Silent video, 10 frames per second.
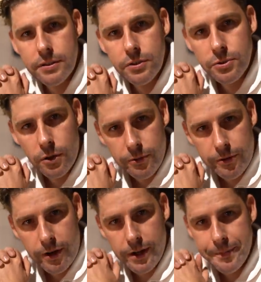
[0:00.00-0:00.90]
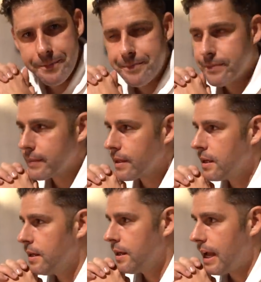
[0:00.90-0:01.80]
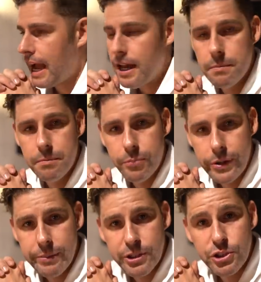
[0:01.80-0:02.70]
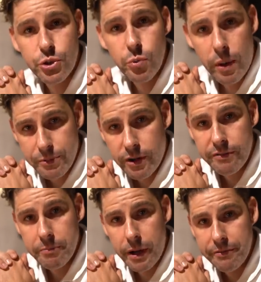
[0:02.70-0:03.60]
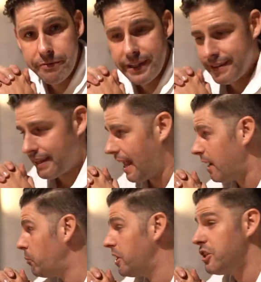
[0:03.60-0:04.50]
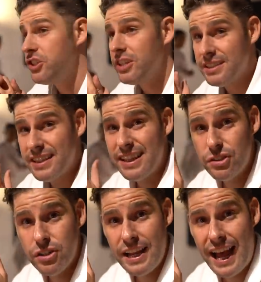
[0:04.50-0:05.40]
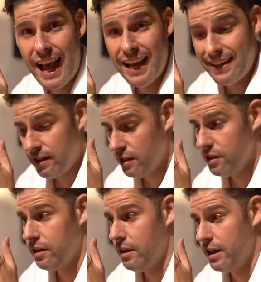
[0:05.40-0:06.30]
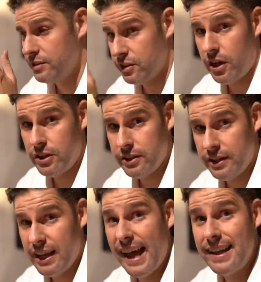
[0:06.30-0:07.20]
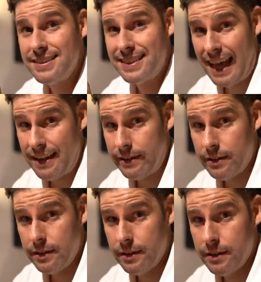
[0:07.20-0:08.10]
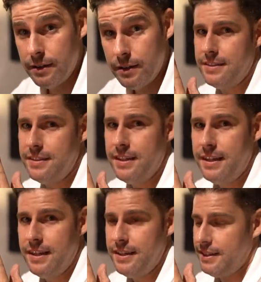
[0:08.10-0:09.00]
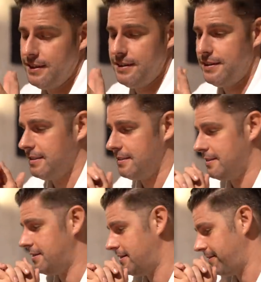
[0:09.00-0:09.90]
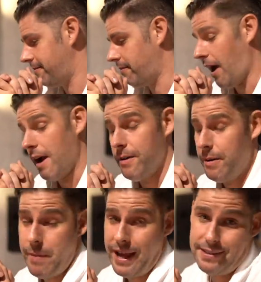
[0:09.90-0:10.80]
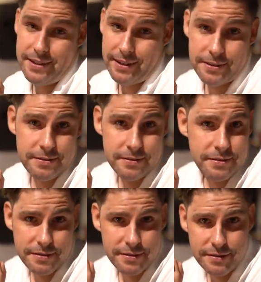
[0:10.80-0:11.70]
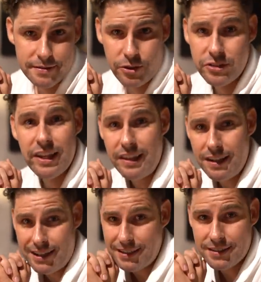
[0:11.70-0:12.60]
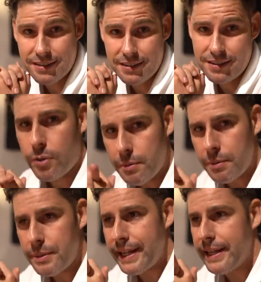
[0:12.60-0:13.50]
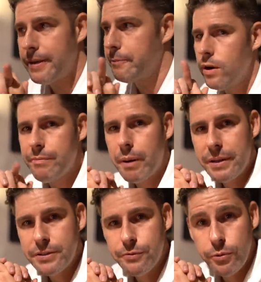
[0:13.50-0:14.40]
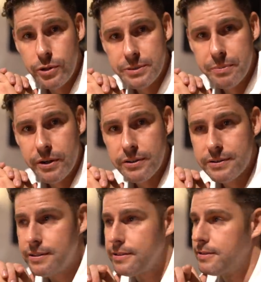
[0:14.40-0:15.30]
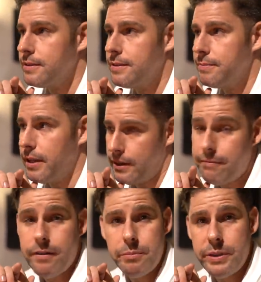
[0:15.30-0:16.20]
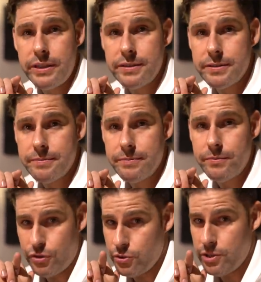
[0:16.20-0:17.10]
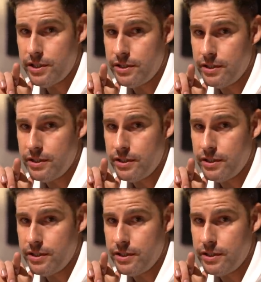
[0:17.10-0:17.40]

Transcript: so so far I am pretty much swept off my feet and we just literally had a starter and a salad. This is amazing, to say the least. Probably one of my best food experiences in the Philippines, for sure.